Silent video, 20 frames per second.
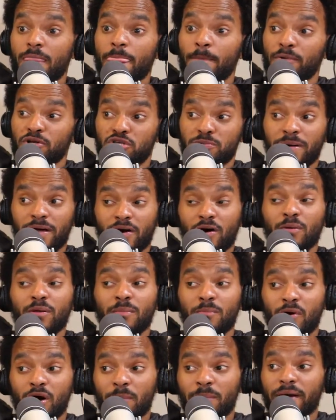But you better hold
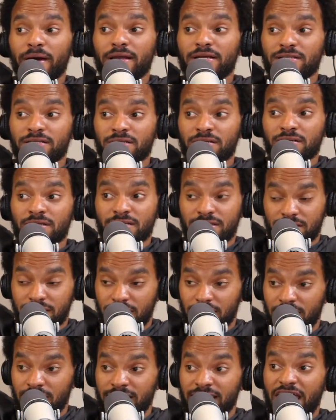Lamar play this year. He
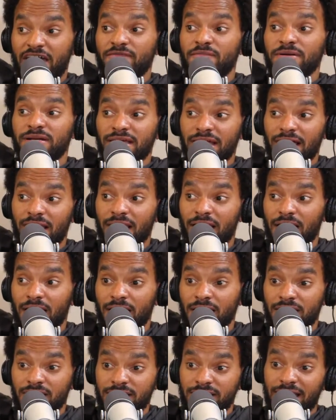said he gave him a
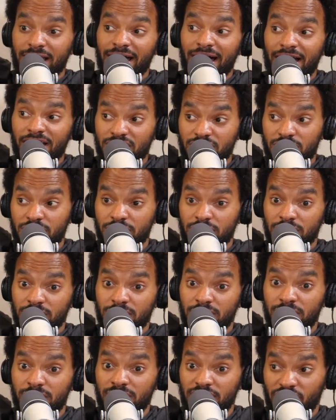deadline. They got until
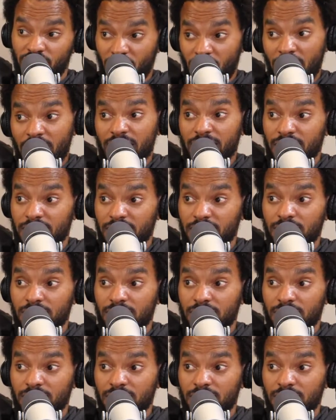this Friday.